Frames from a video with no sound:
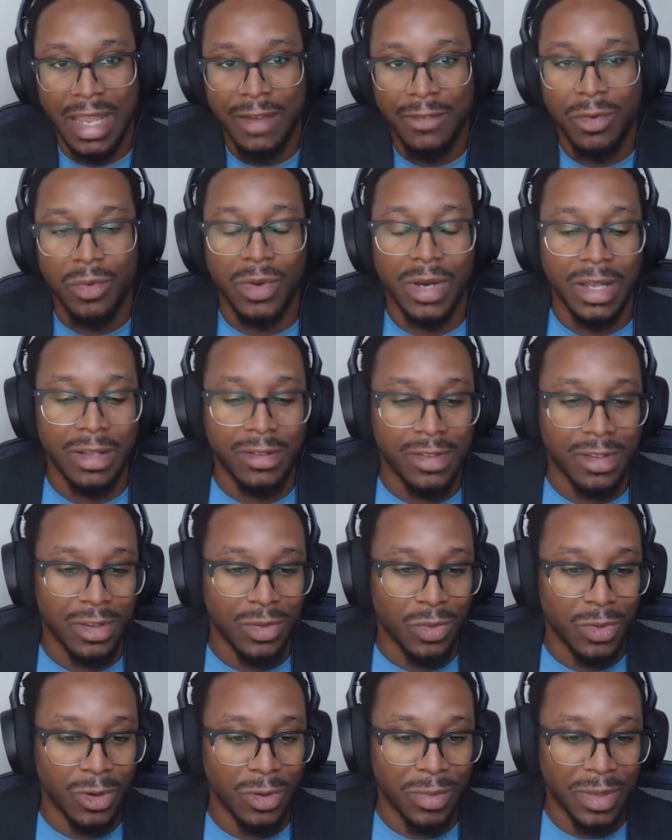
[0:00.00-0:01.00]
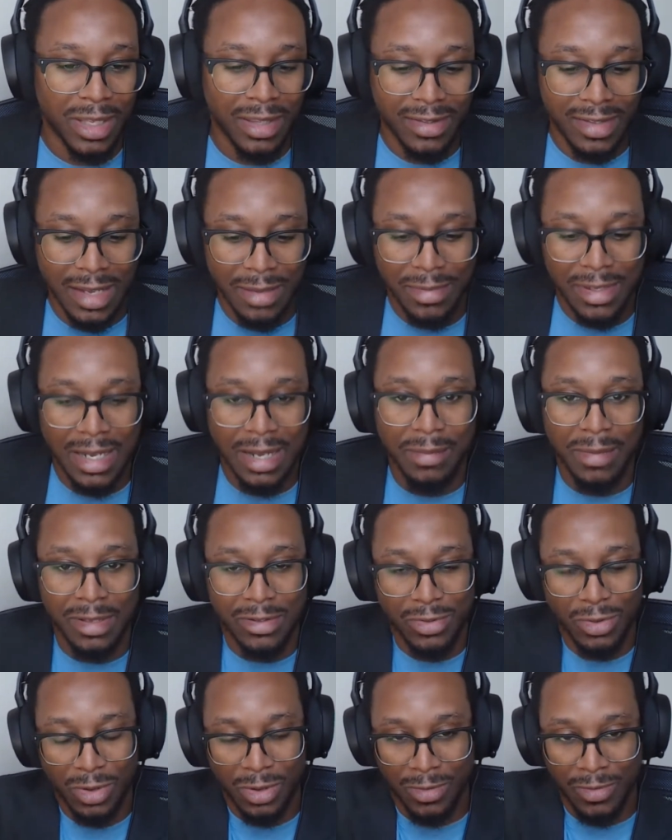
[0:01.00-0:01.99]
everyone else in the world, but at the same time, it
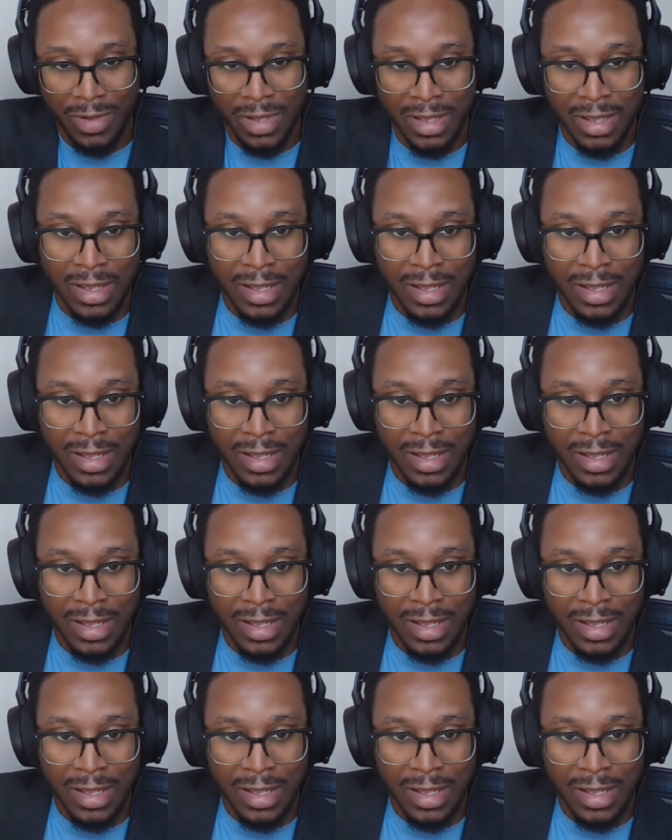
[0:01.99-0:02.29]
sort of